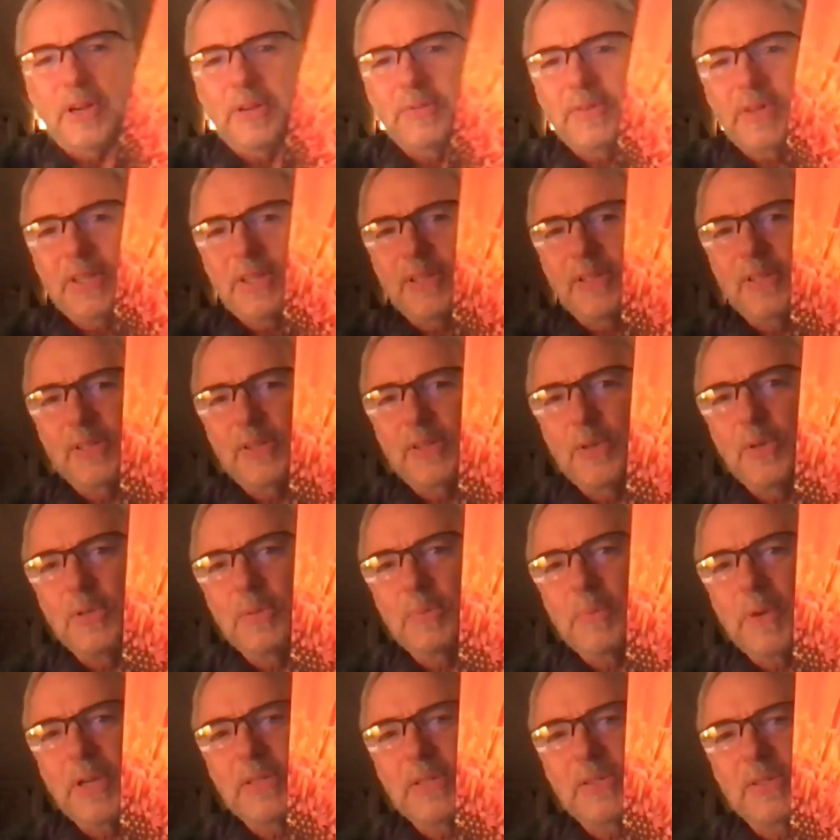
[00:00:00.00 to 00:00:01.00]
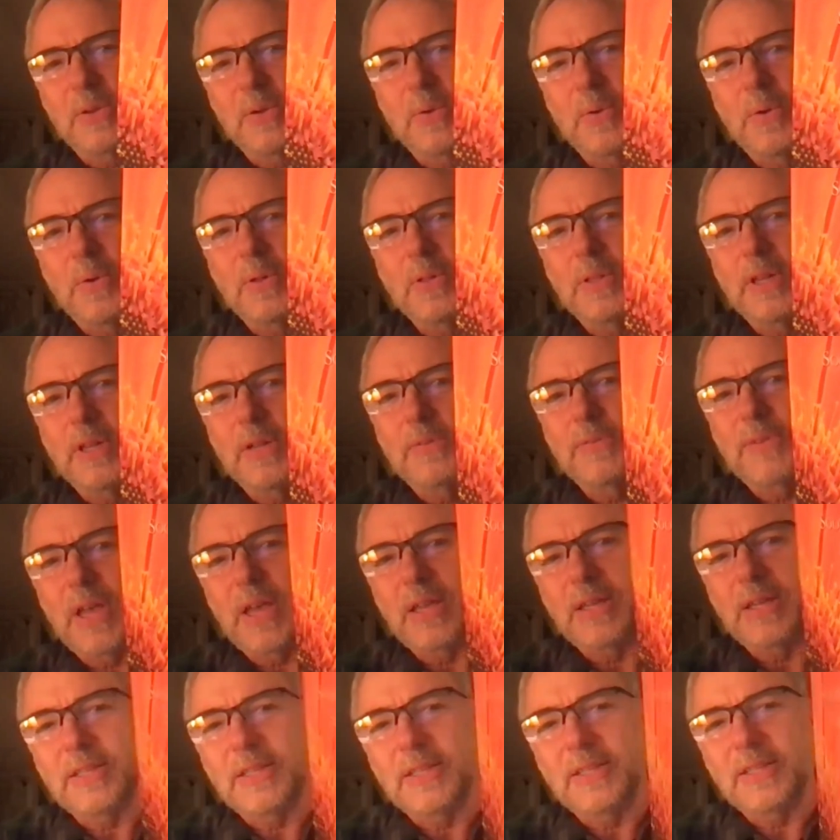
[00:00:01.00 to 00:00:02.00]
I've got the Soothe My Soul, and I've
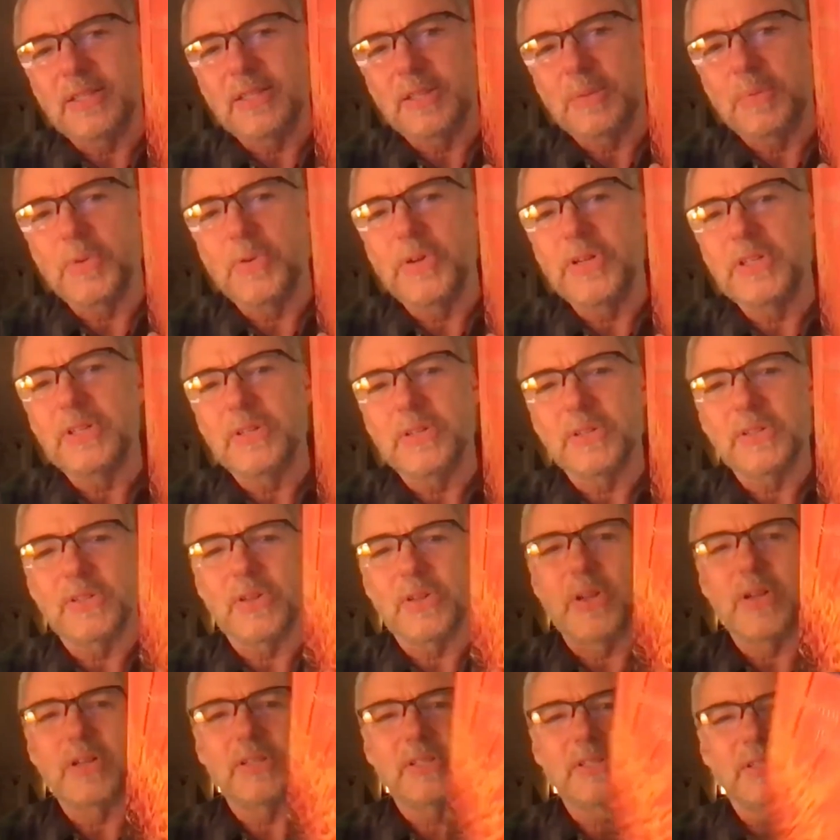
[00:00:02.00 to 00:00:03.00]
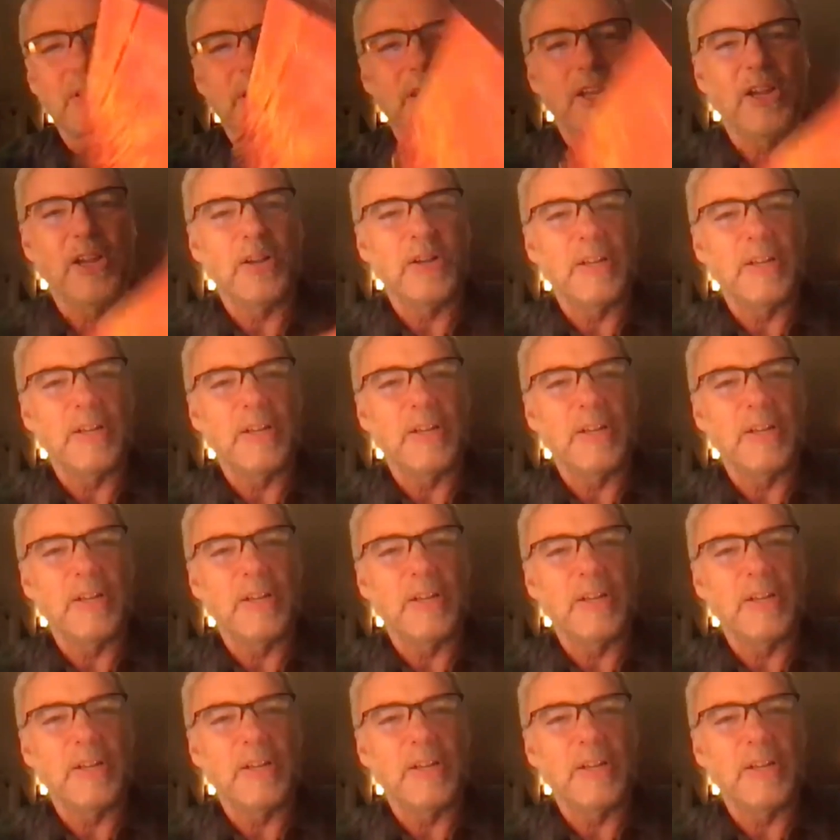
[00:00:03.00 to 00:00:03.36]
got uh, some original songs in there.